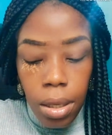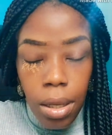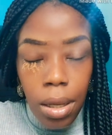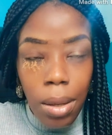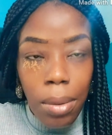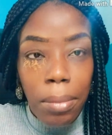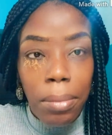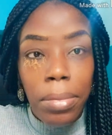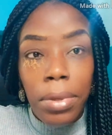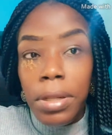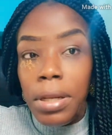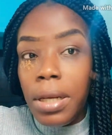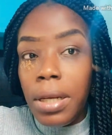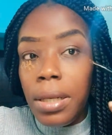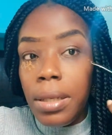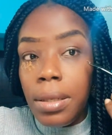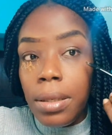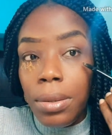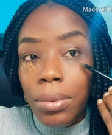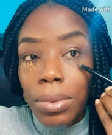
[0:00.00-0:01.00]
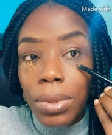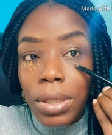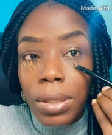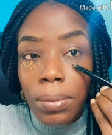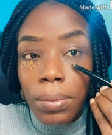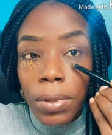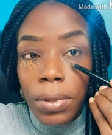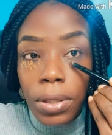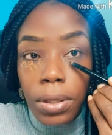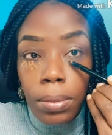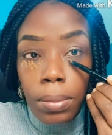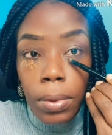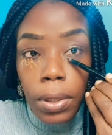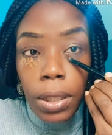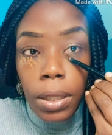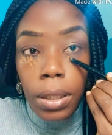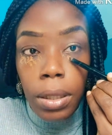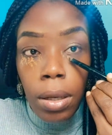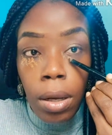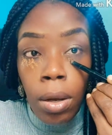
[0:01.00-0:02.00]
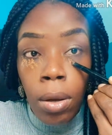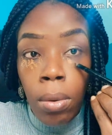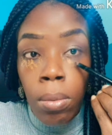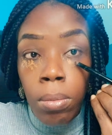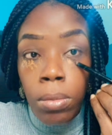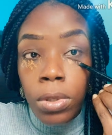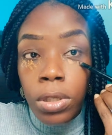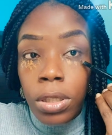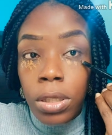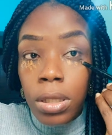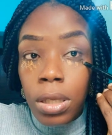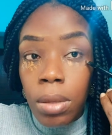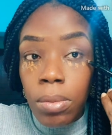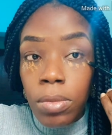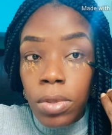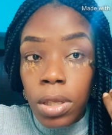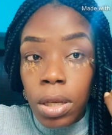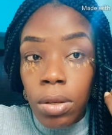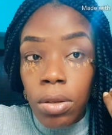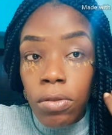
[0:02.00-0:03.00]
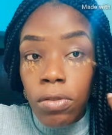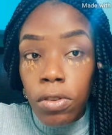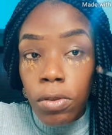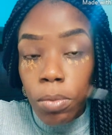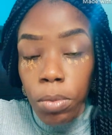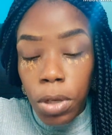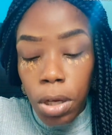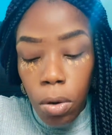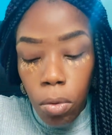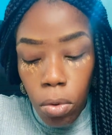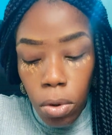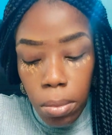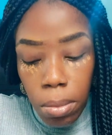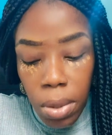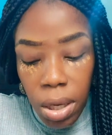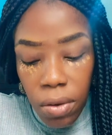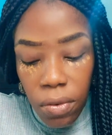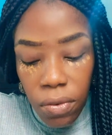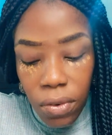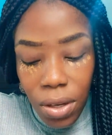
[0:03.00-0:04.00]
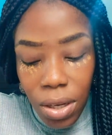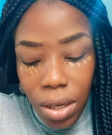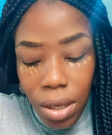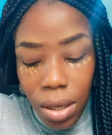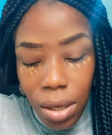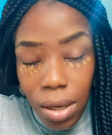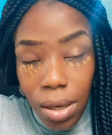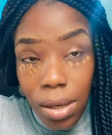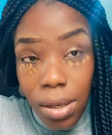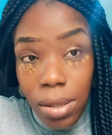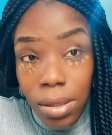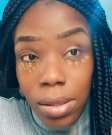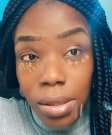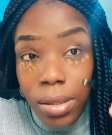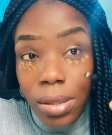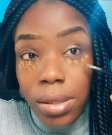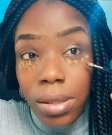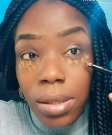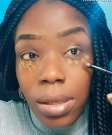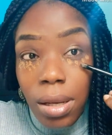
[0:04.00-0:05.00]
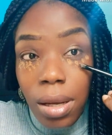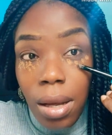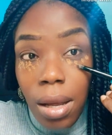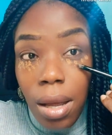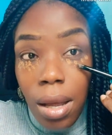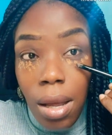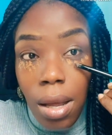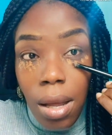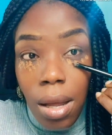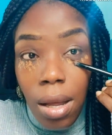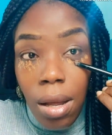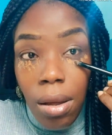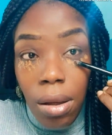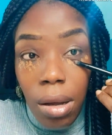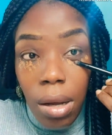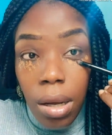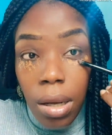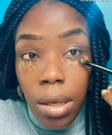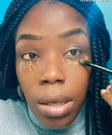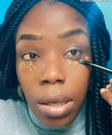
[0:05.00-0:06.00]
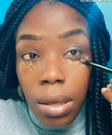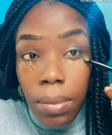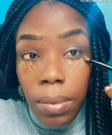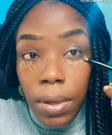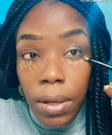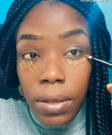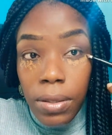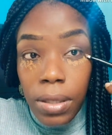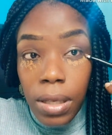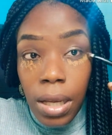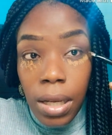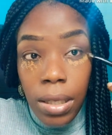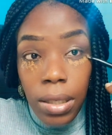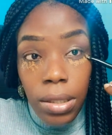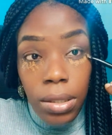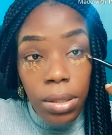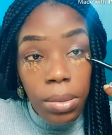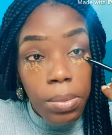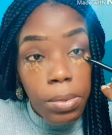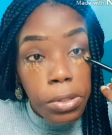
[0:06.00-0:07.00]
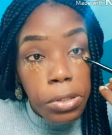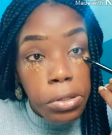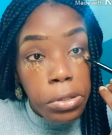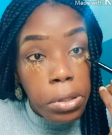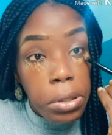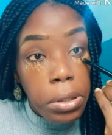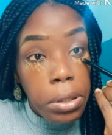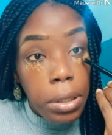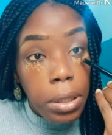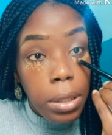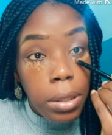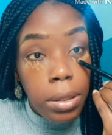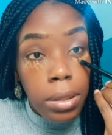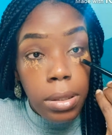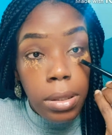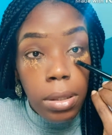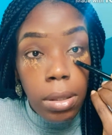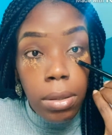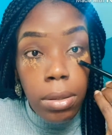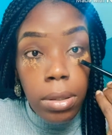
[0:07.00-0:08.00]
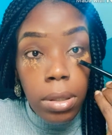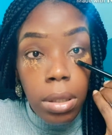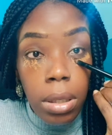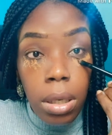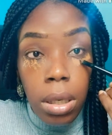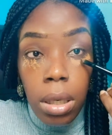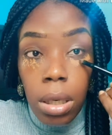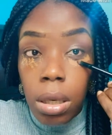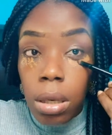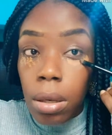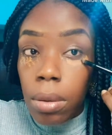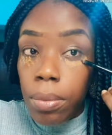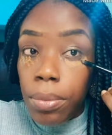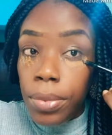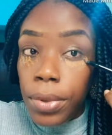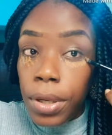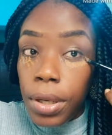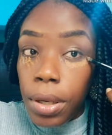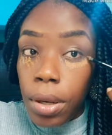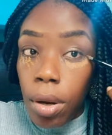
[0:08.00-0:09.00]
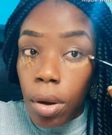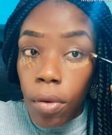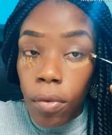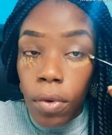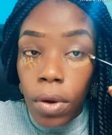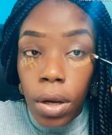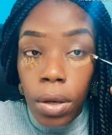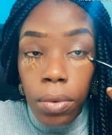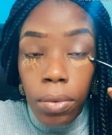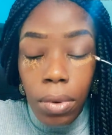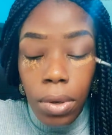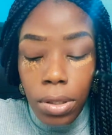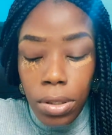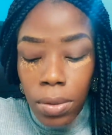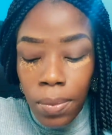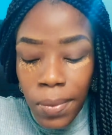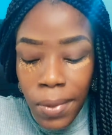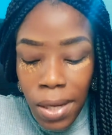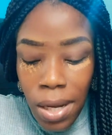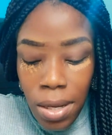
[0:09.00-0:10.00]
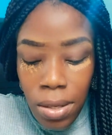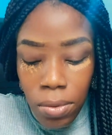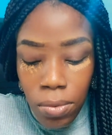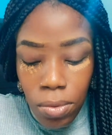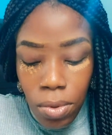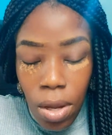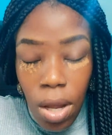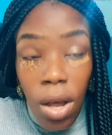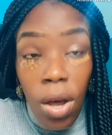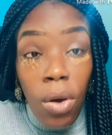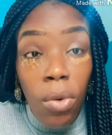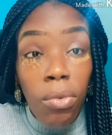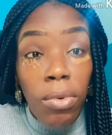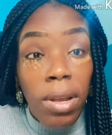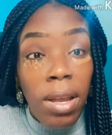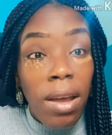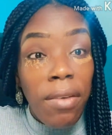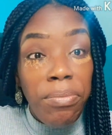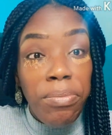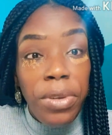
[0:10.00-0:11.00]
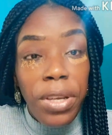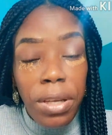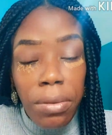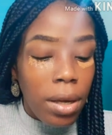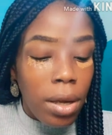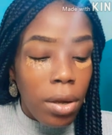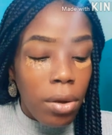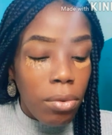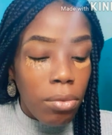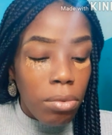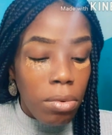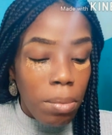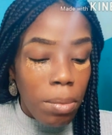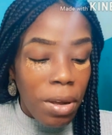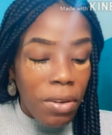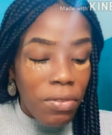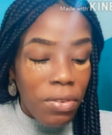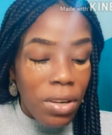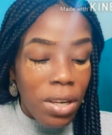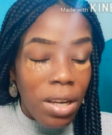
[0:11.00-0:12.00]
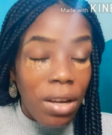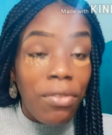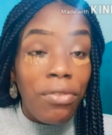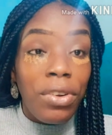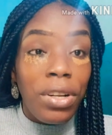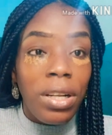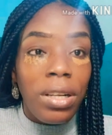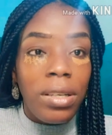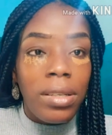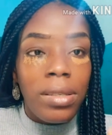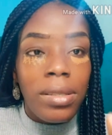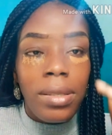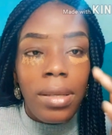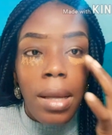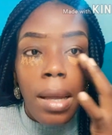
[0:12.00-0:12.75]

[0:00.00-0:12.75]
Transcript: and blend it with a beauty blender. But most times I love to blend with my fingers, because I need to be sure that this under eye have been covered. Sometimes we have pigment with my finger for this.